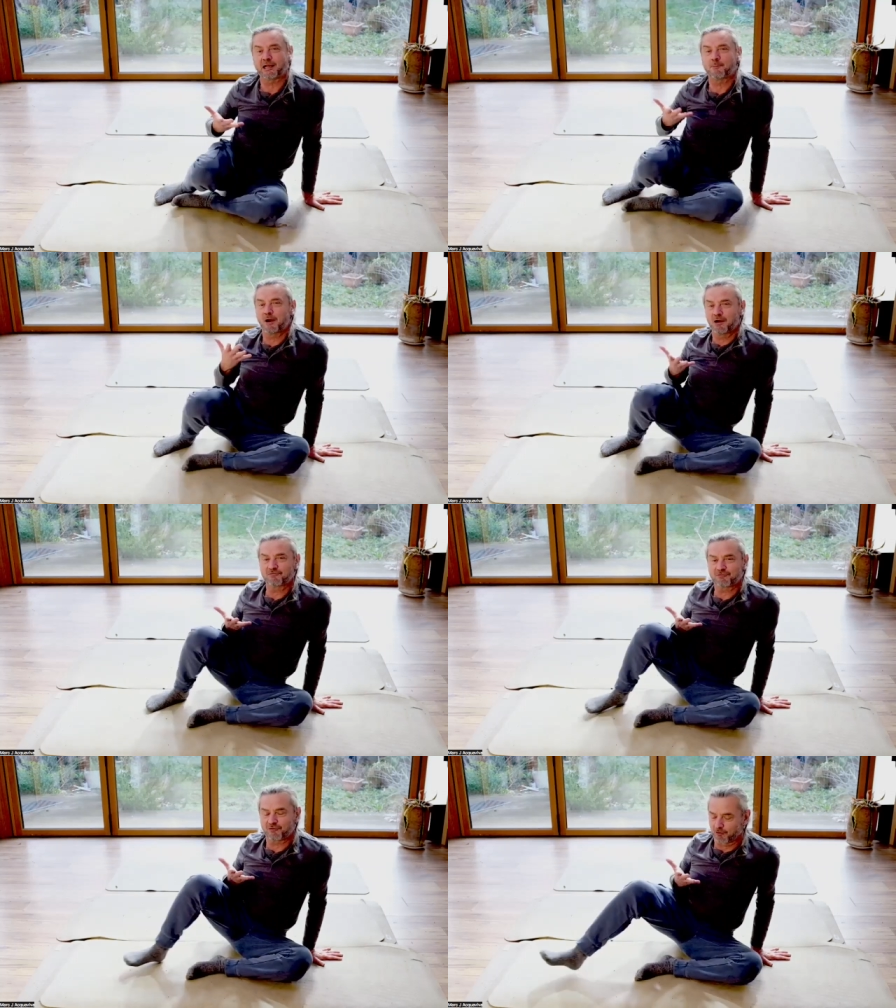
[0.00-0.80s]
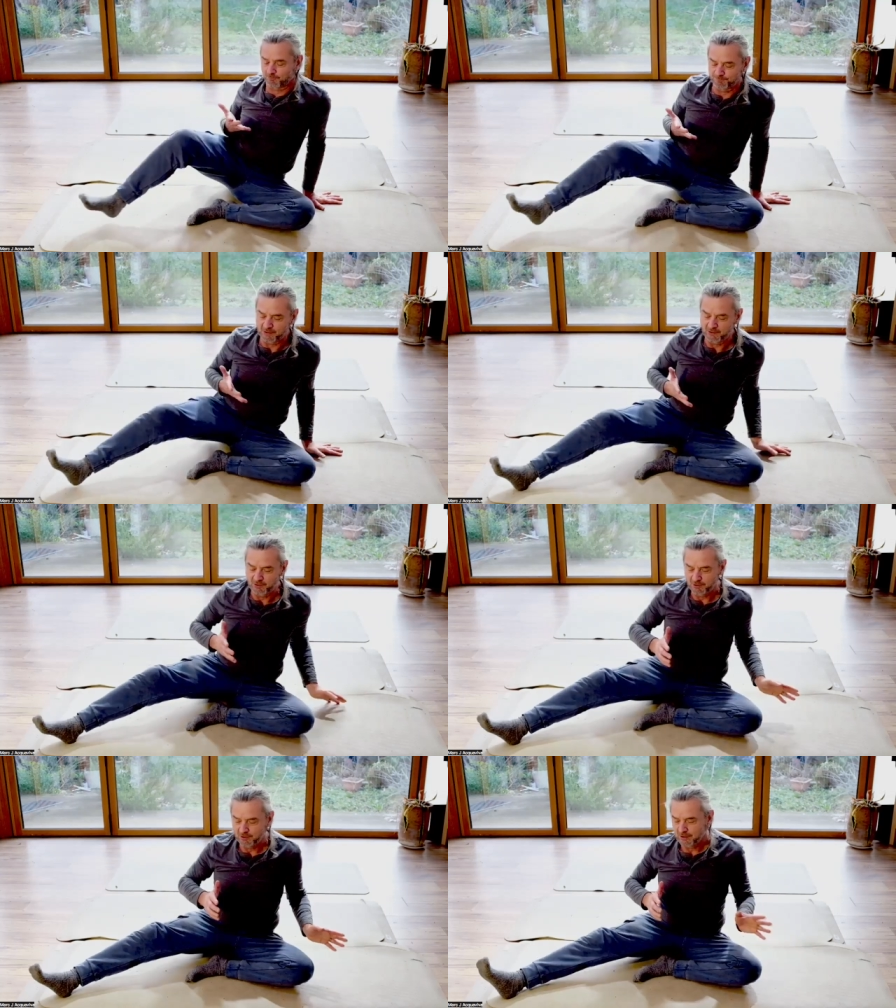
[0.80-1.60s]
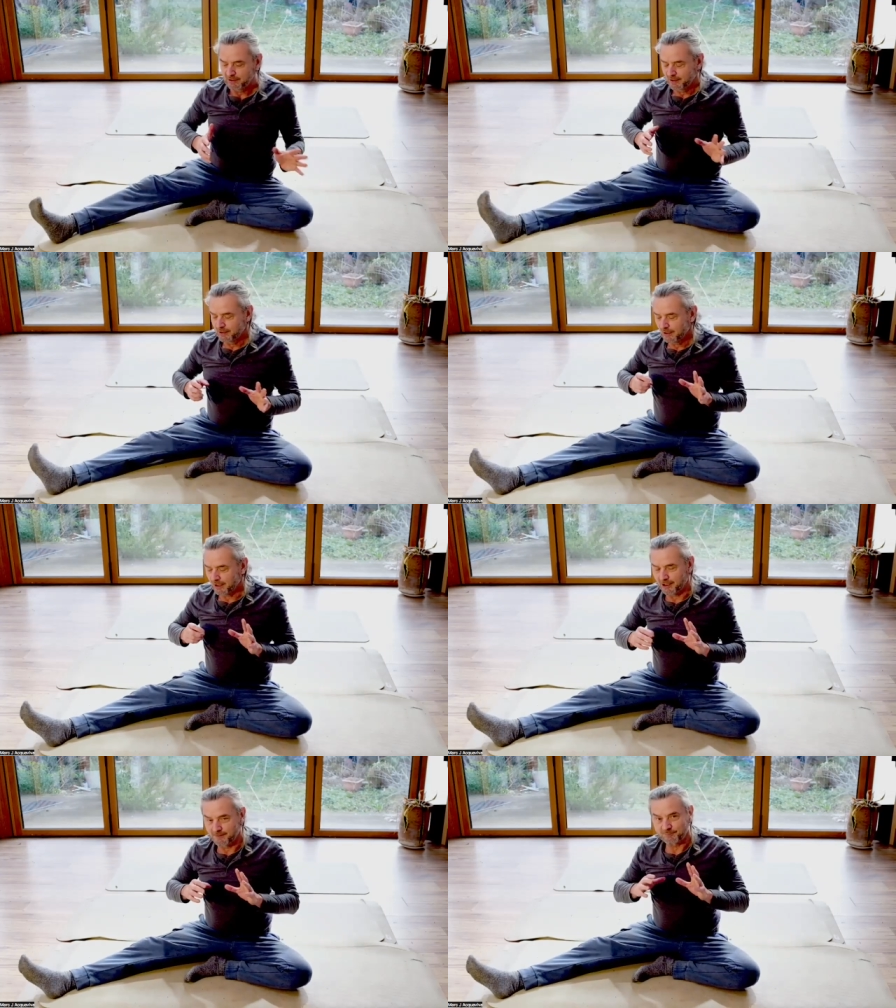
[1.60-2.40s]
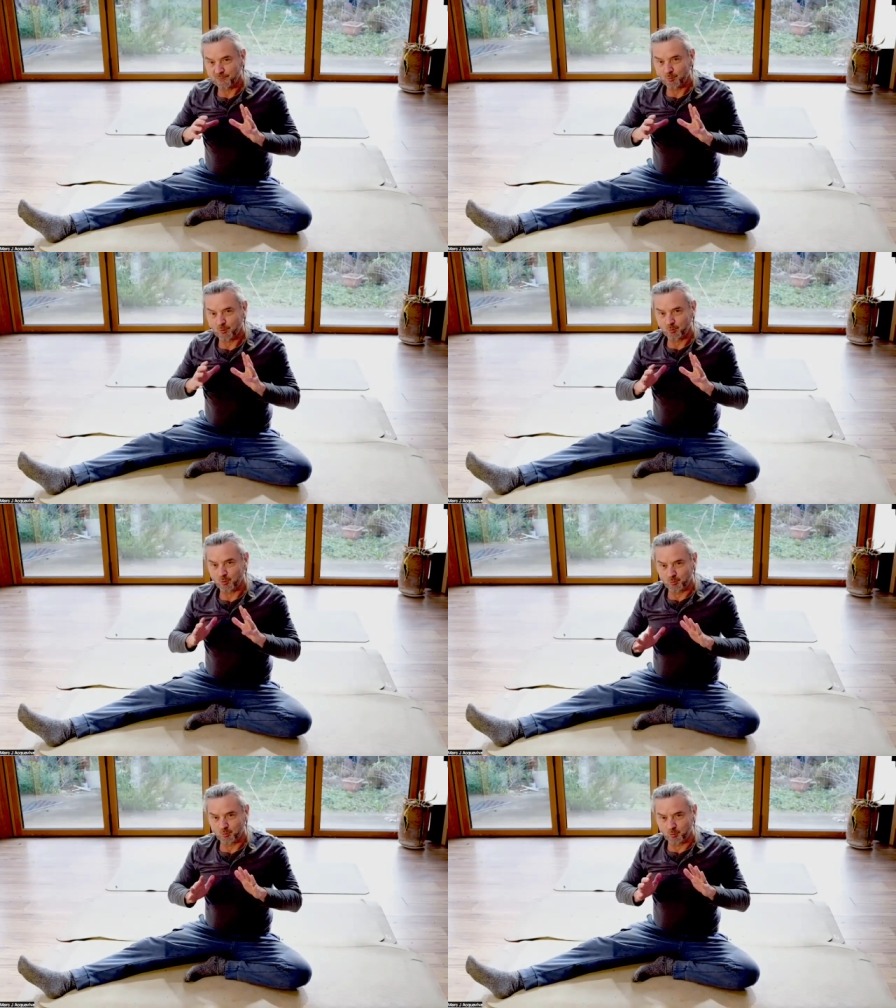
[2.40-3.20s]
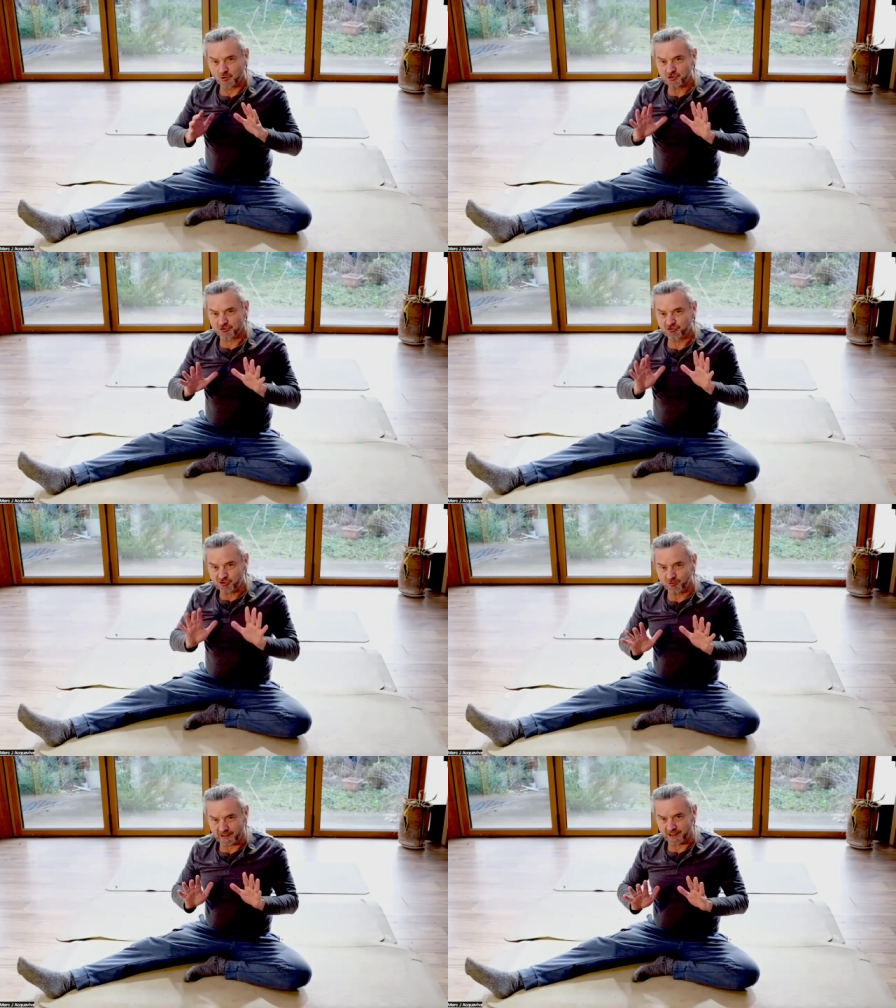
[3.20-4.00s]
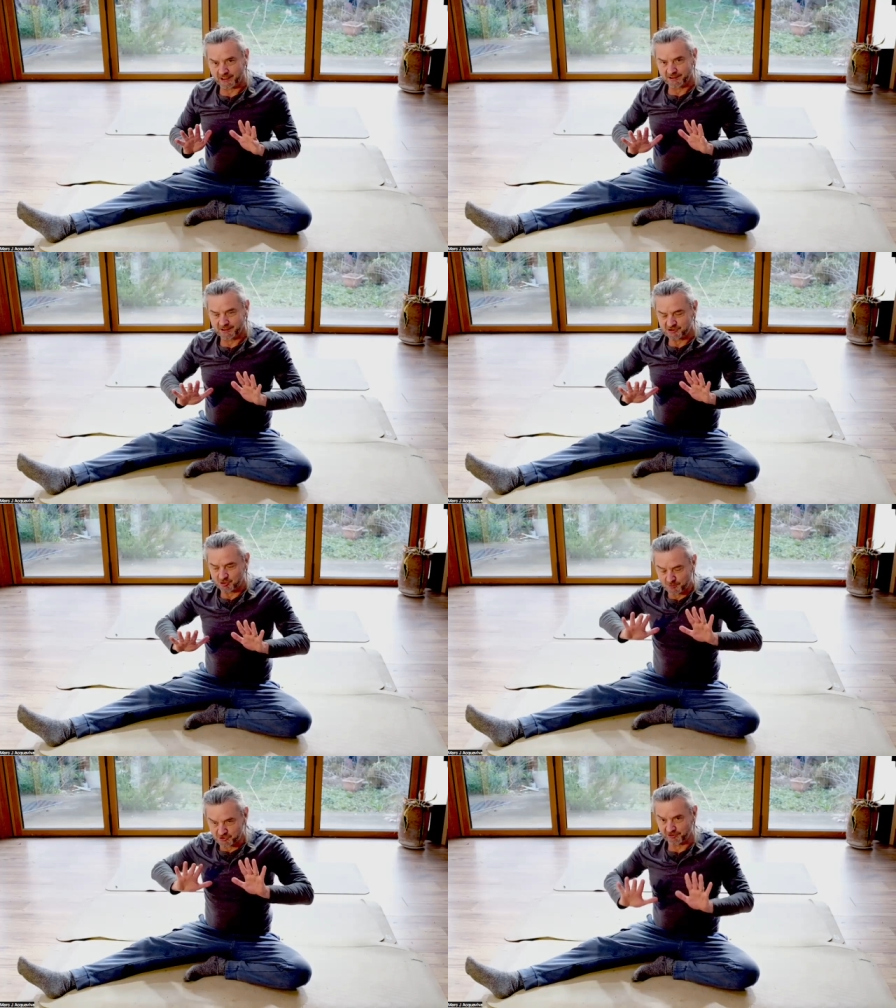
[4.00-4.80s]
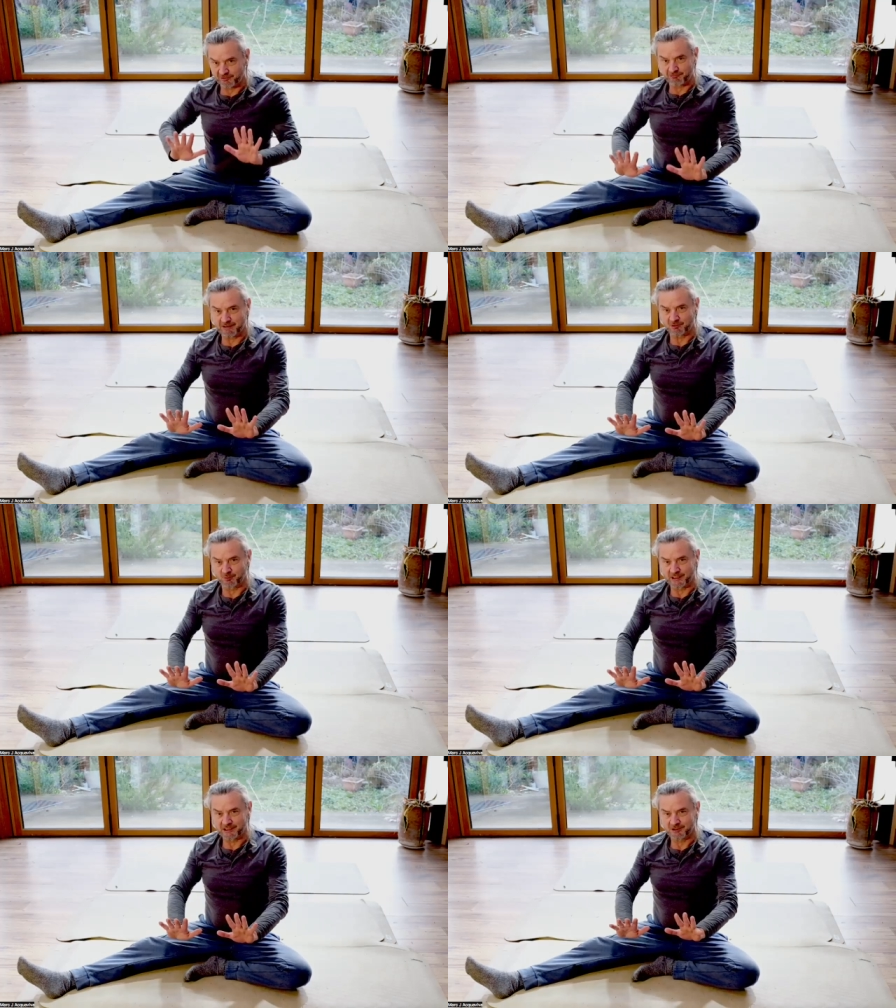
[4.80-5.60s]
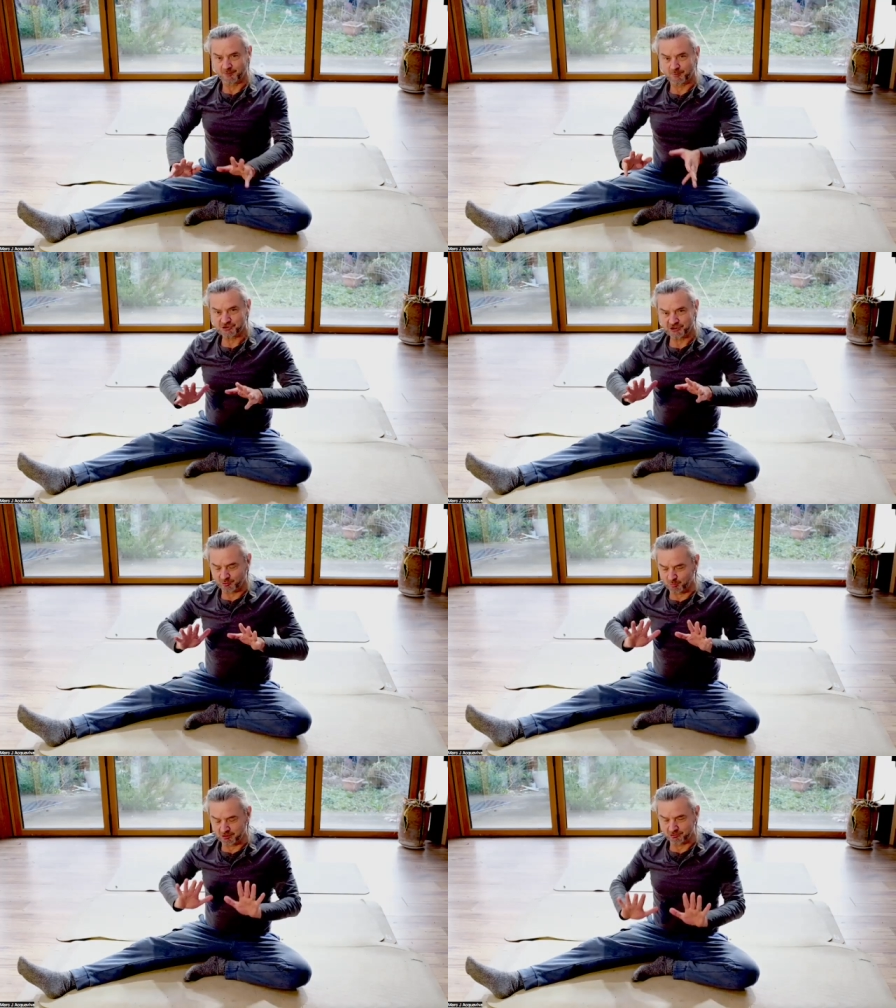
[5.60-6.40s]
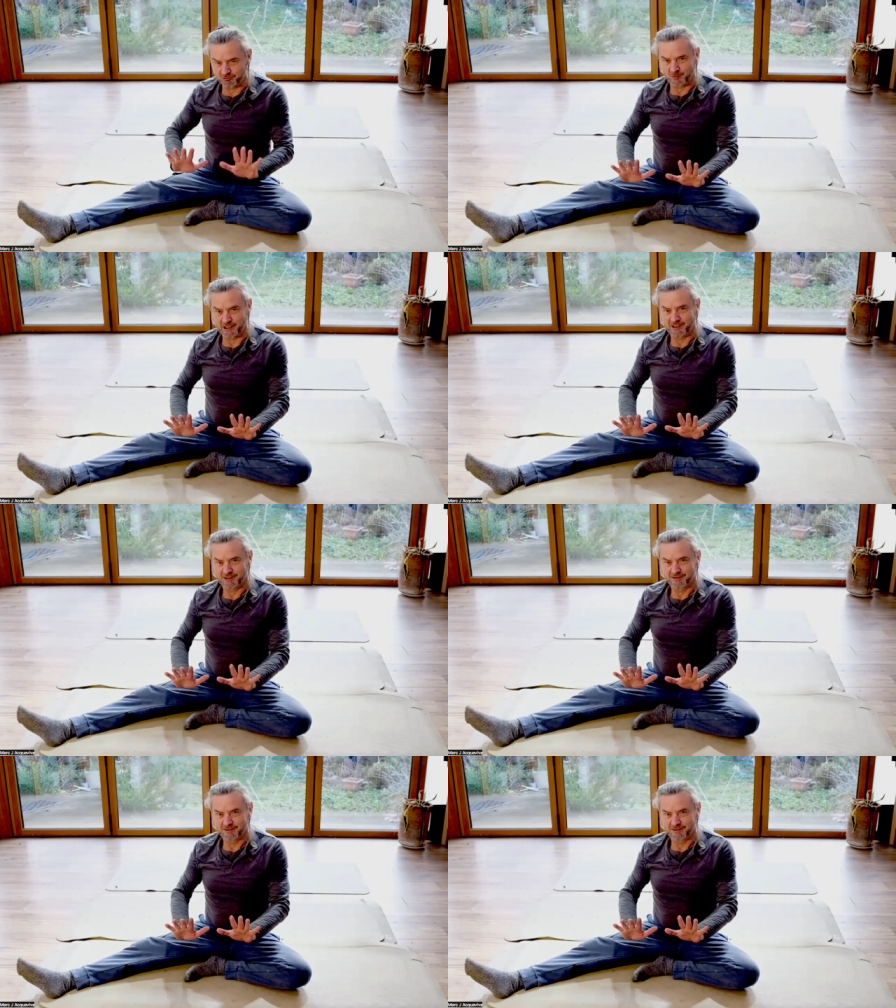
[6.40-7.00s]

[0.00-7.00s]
apart from um, w- w- what you're doing is you're pushing the ground away. You're pushing the world away.